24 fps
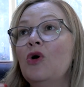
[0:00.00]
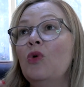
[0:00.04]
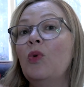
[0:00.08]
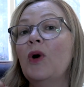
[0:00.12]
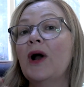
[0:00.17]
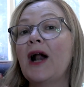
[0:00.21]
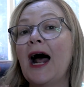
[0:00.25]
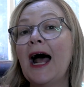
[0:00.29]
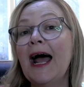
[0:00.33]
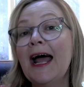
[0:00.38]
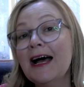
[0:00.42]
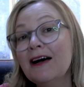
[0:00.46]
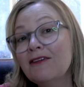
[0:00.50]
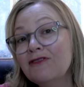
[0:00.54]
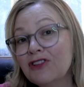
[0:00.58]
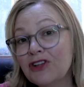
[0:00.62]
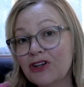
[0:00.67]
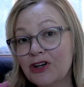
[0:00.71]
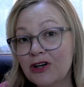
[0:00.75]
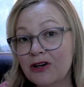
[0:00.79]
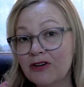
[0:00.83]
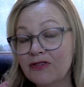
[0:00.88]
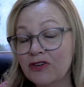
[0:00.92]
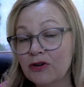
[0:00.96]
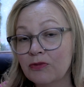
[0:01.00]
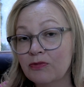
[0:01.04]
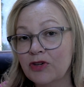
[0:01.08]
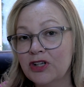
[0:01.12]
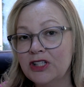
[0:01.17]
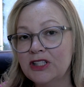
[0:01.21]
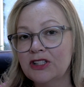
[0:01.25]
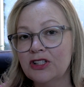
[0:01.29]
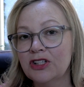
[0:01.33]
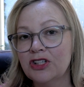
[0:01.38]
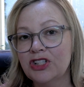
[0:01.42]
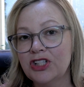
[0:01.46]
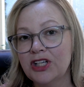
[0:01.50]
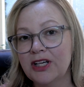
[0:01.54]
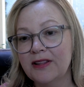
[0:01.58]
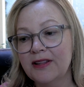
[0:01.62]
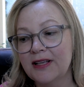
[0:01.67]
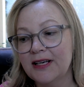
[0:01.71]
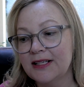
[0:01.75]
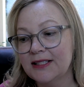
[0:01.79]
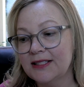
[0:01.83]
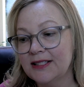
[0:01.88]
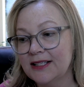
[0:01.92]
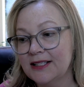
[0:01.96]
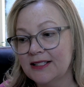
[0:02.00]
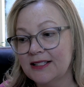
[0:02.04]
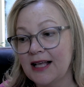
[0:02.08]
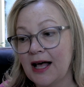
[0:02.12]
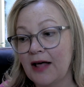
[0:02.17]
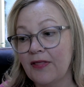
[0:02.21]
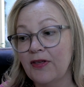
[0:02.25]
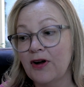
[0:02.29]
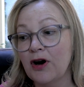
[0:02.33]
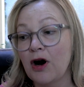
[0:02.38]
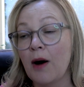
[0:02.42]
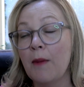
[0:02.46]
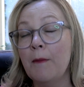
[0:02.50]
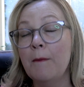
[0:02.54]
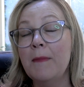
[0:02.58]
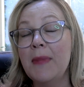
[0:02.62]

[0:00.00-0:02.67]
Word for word: What I have learned from researching this is that there are